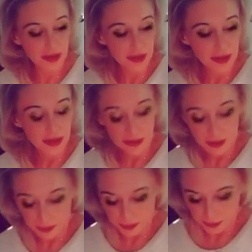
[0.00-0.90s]

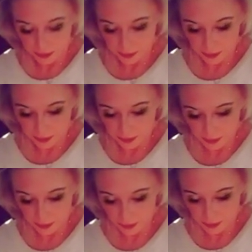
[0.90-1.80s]

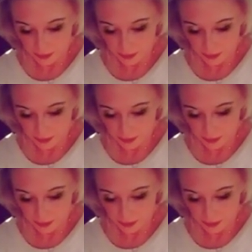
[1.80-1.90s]
[no speech]